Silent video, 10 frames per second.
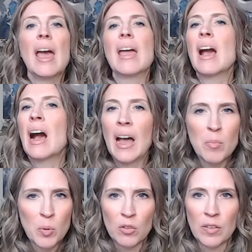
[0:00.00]
a
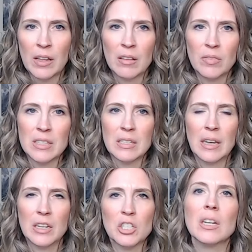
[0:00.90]
high profile
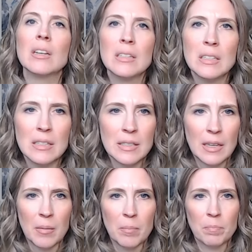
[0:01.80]
investigation into
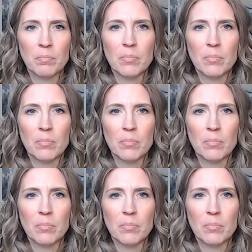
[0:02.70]
DCM.